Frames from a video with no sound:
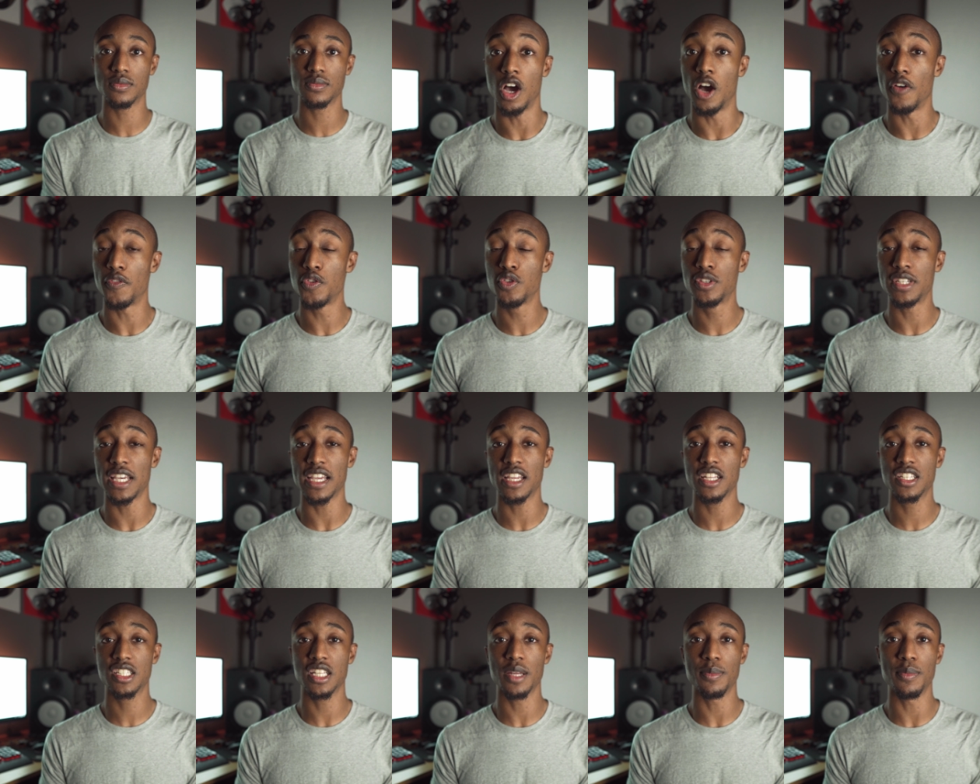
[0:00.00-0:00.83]
Or if you're
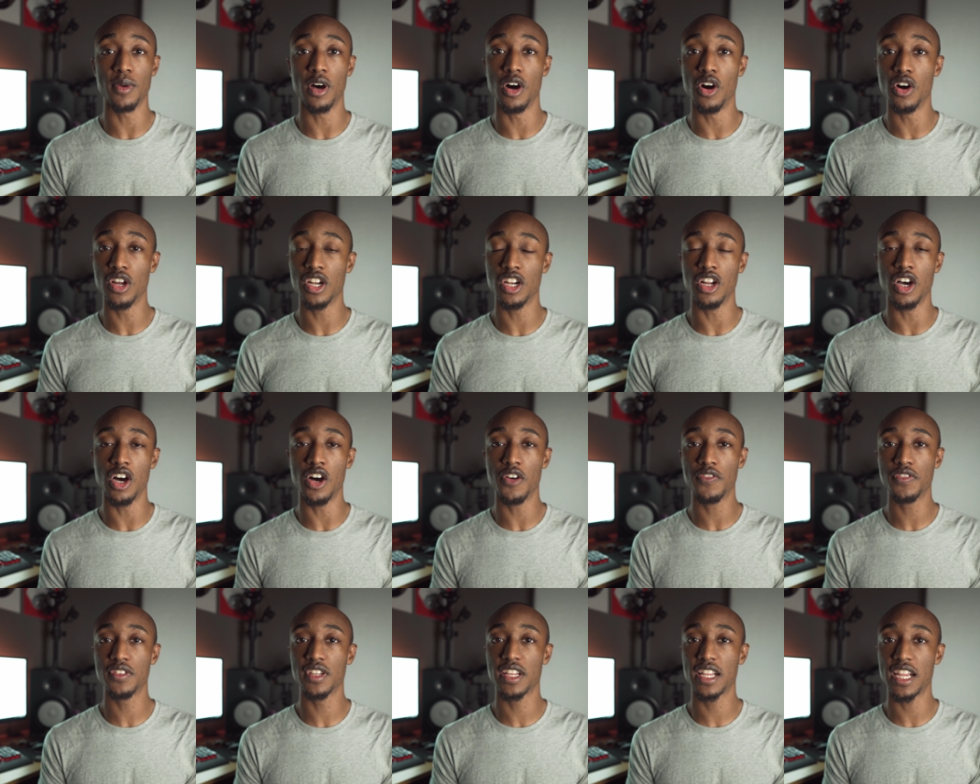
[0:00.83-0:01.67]
taking something on and
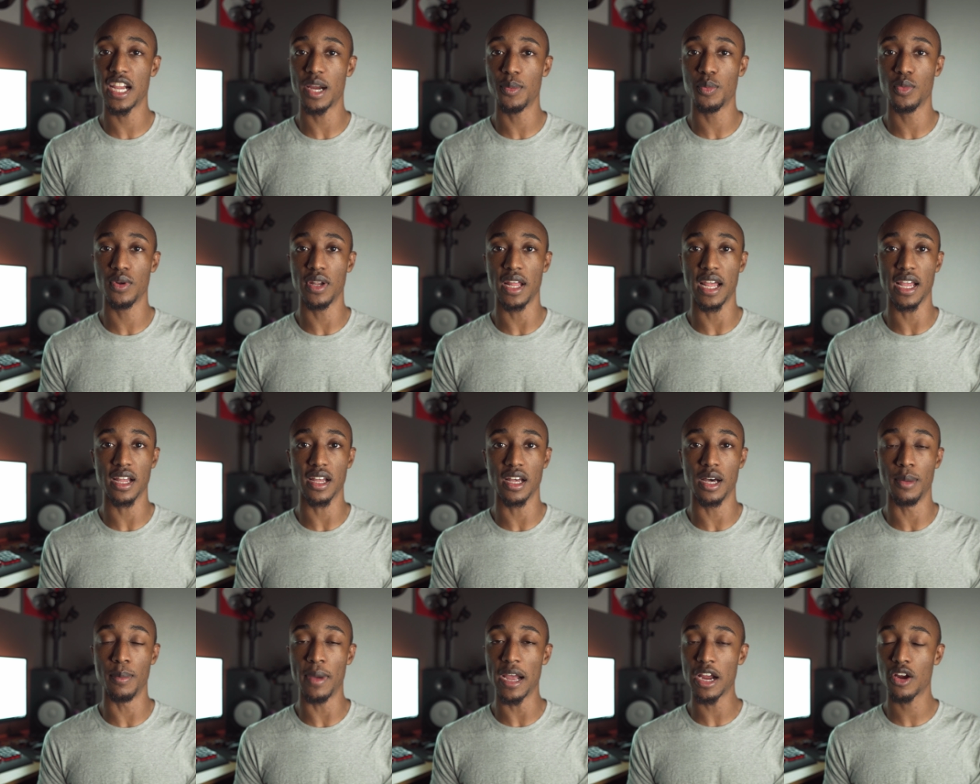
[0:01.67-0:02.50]
off the camera,
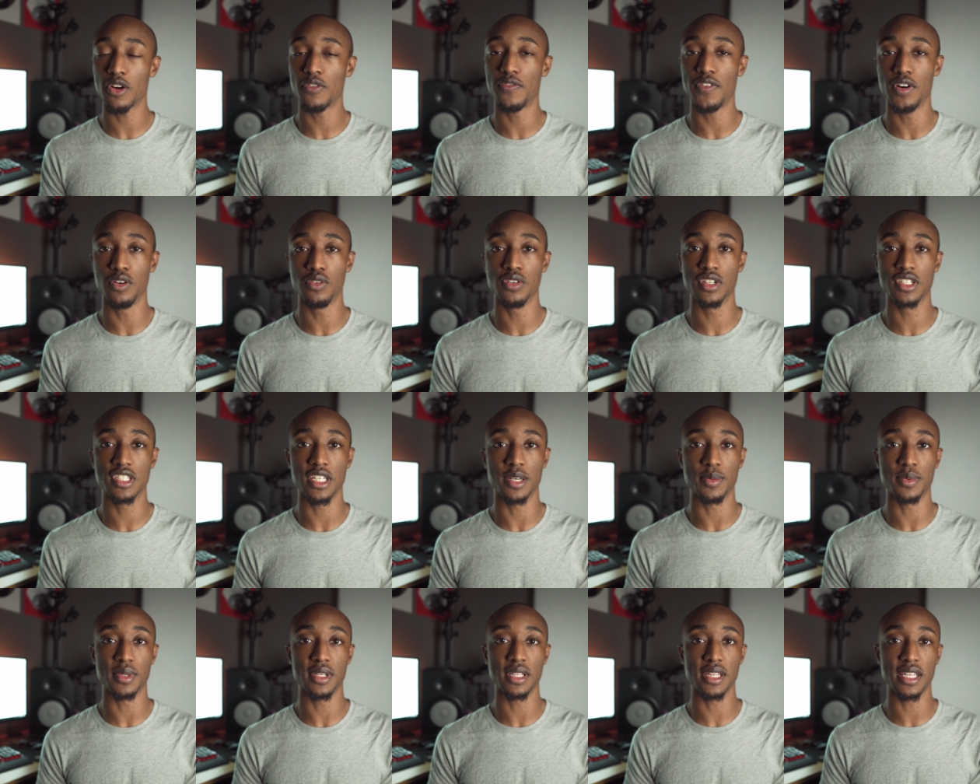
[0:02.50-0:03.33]
like a microphone or
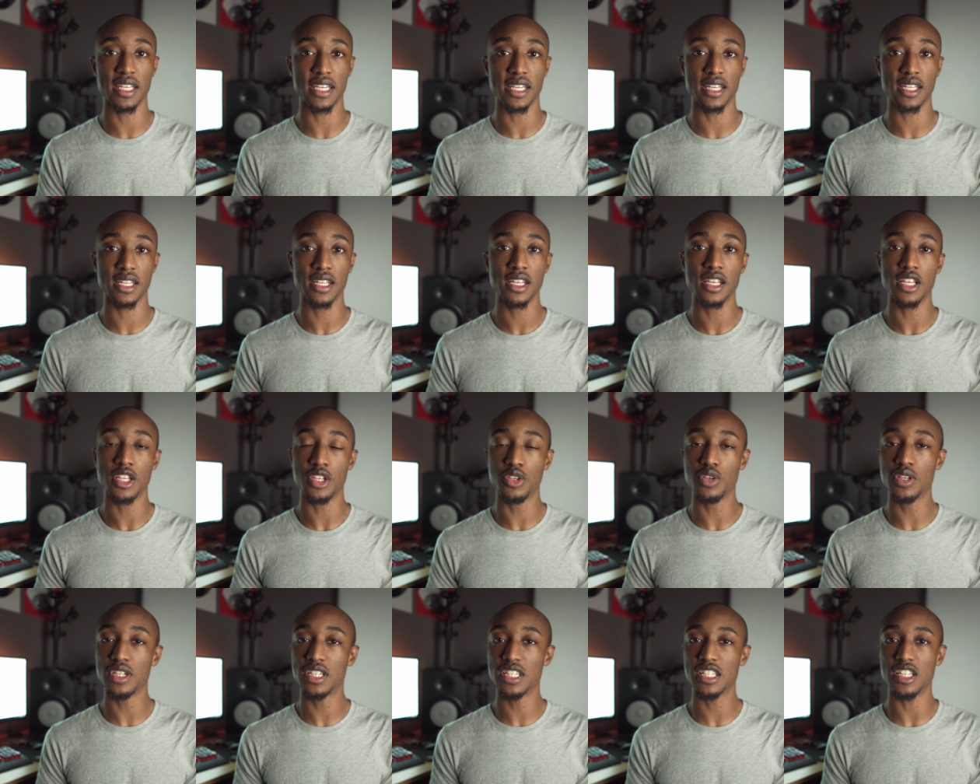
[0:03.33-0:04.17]
something, then
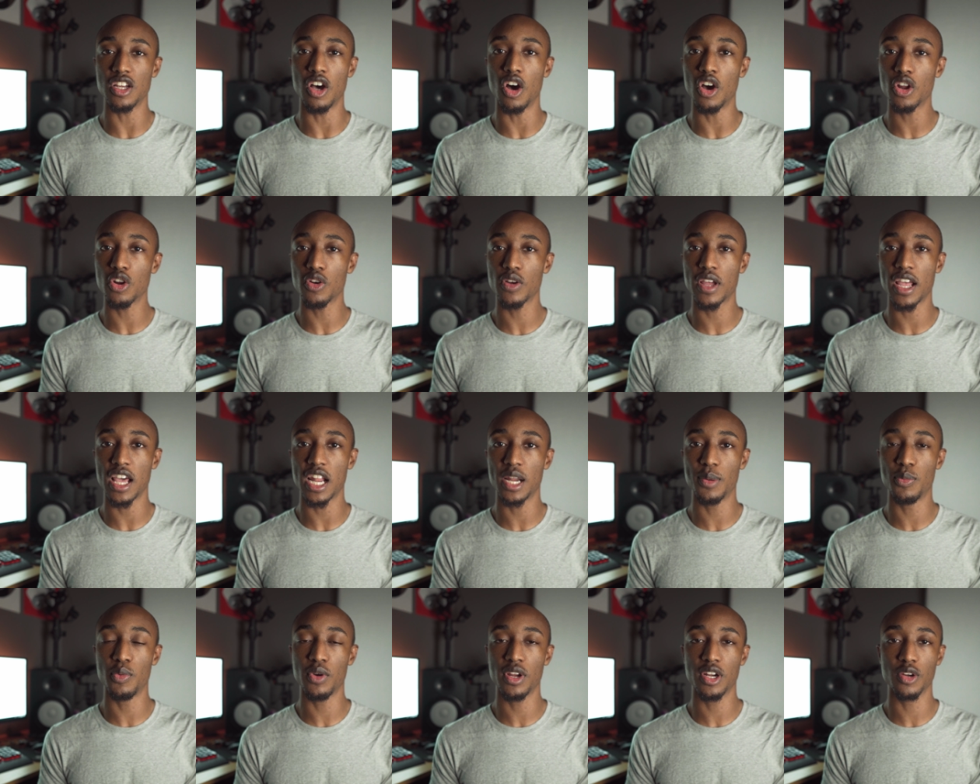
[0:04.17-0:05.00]
you can just auto
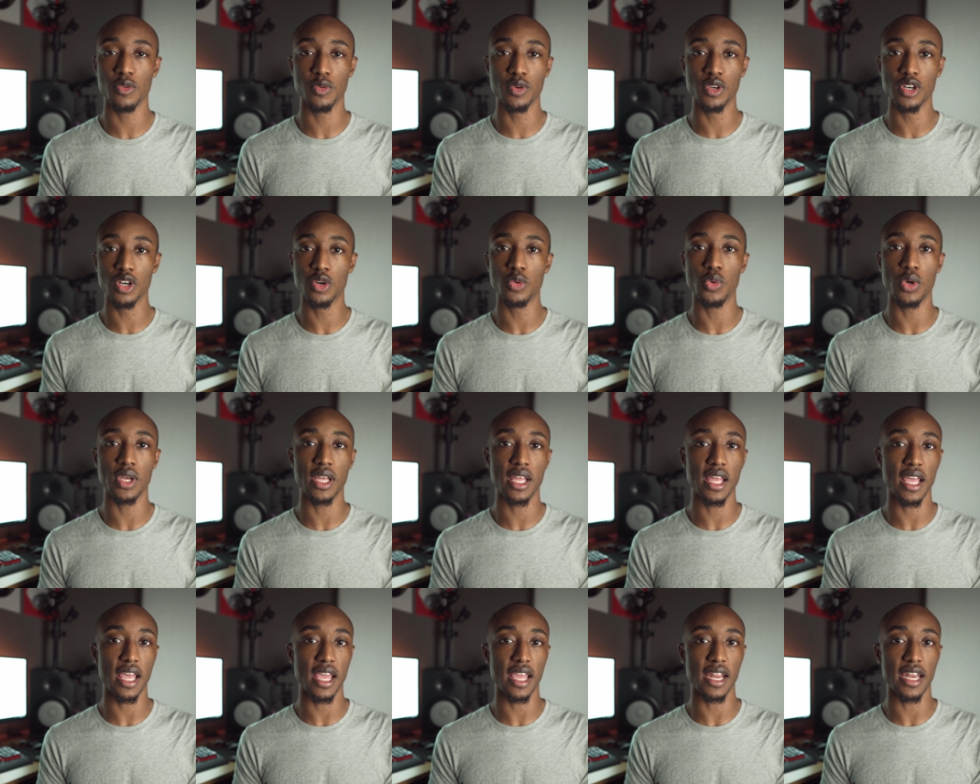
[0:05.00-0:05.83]
calibrate it real
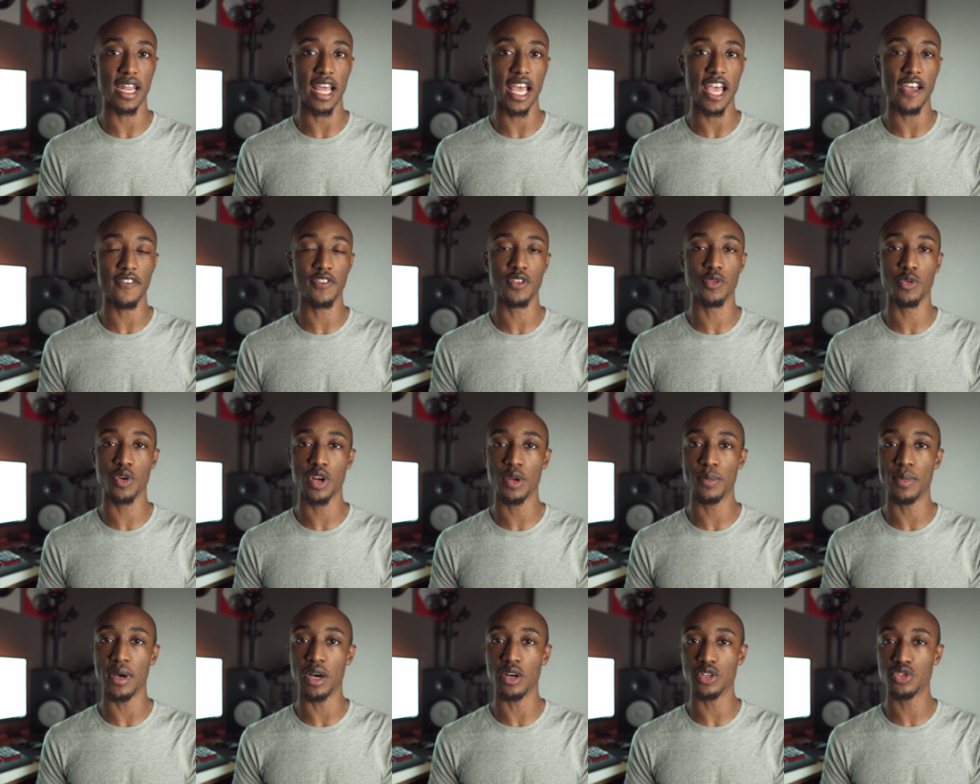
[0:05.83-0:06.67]
quick and not have to
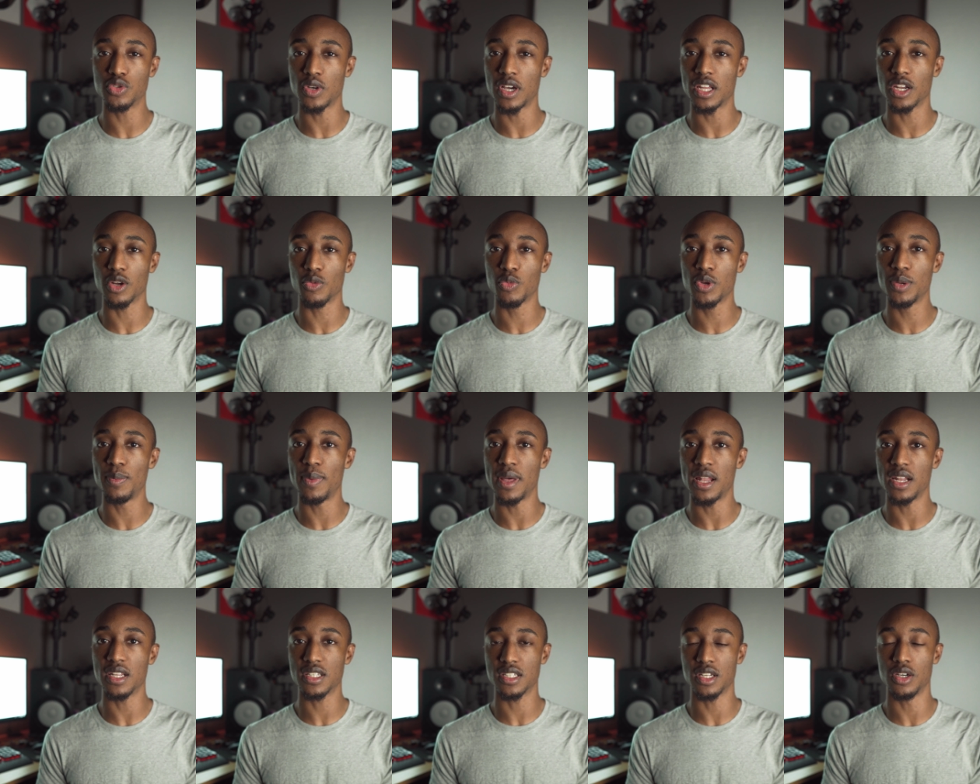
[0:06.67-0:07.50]
worry about trying to
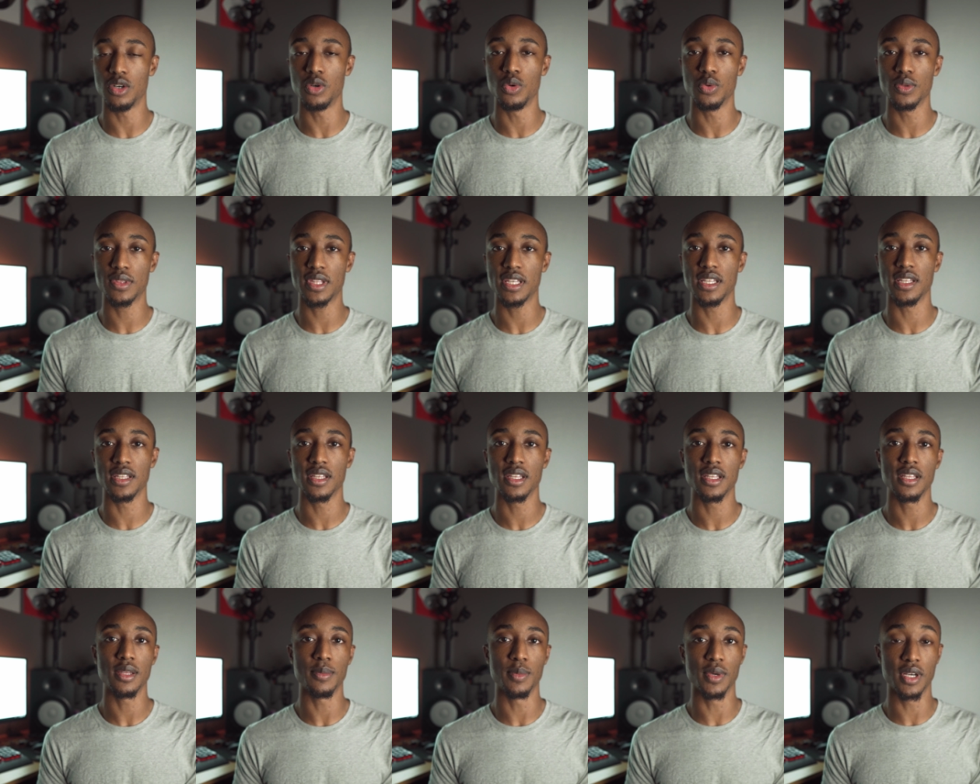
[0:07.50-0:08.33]
rebalance the whole thing
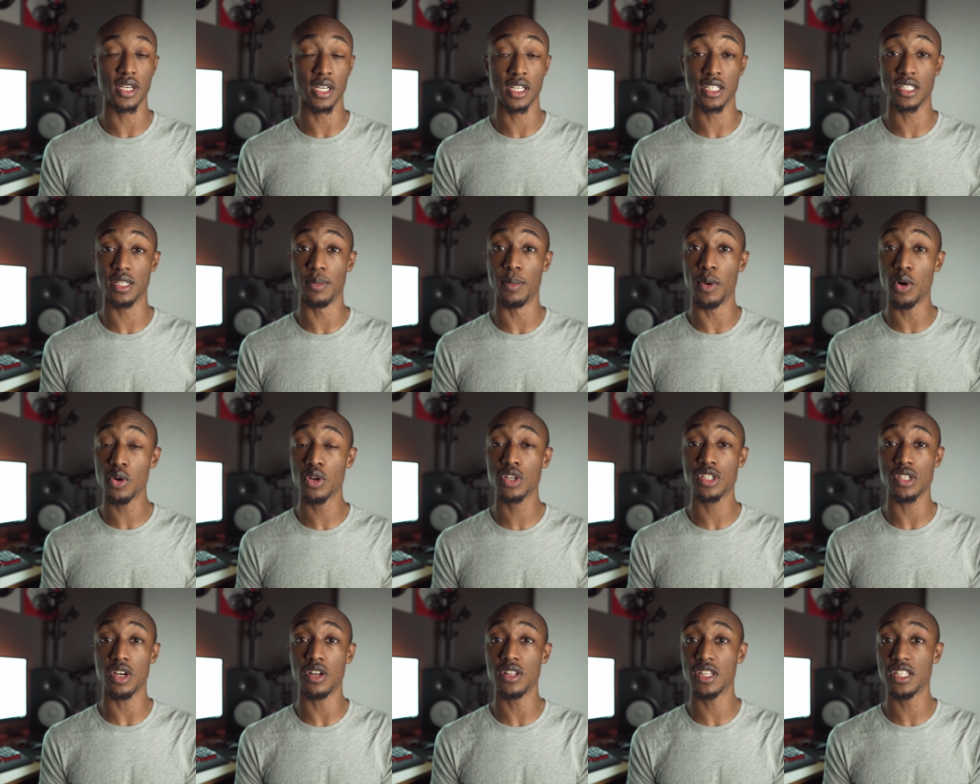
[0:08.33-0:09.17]
because the
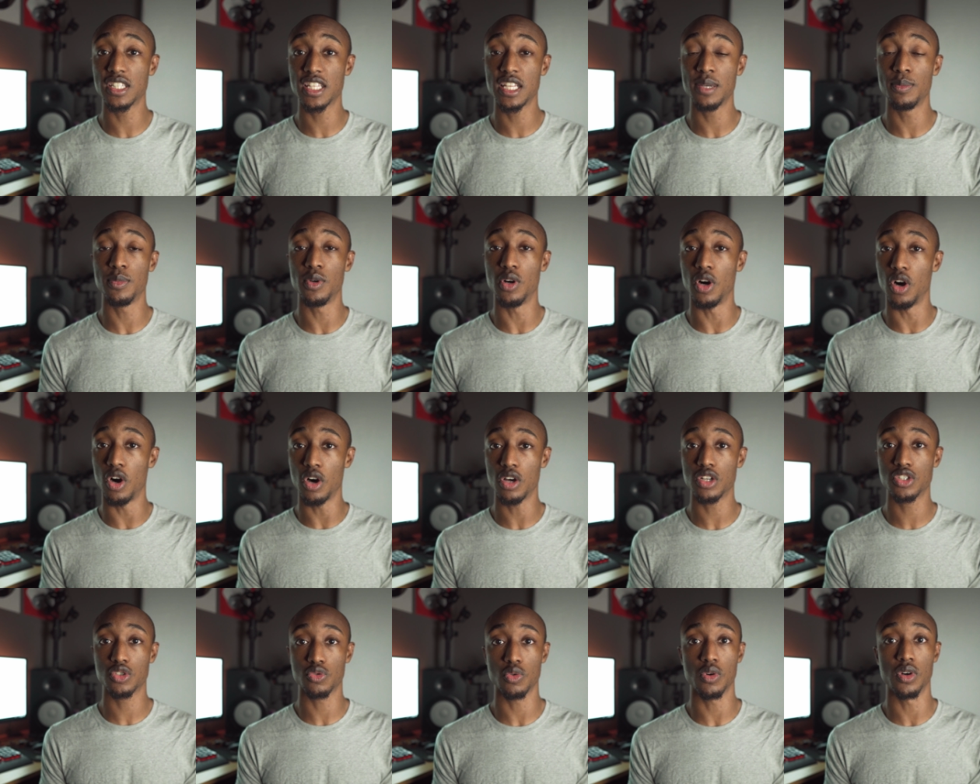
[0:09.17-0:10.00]
motors on this gimbal
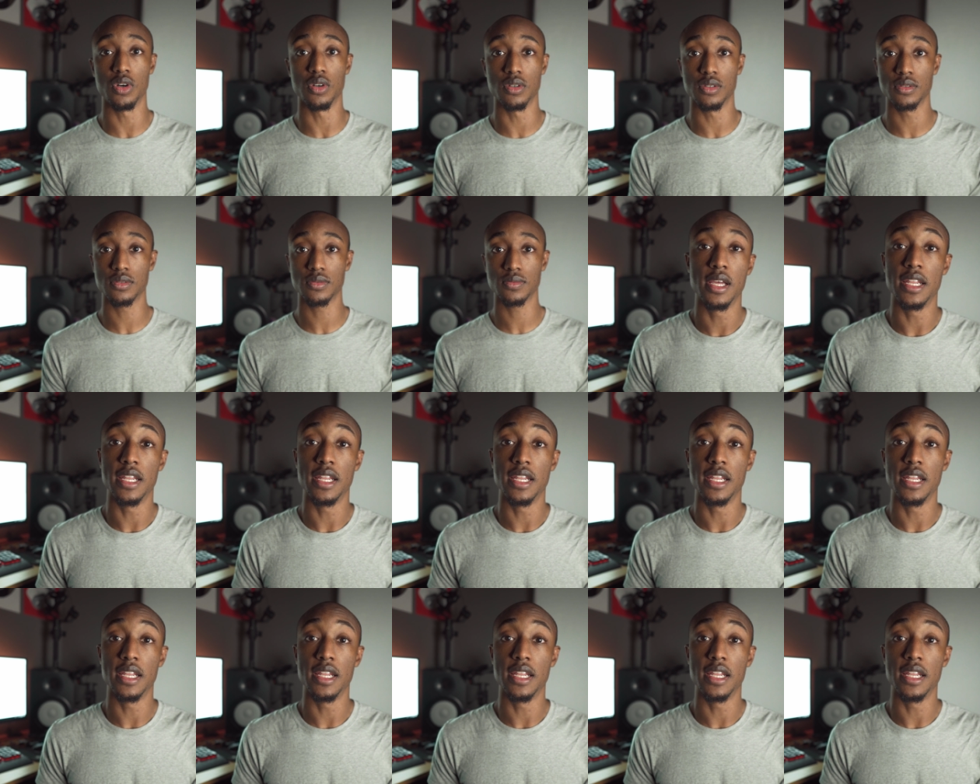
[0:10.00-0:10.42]
are strong.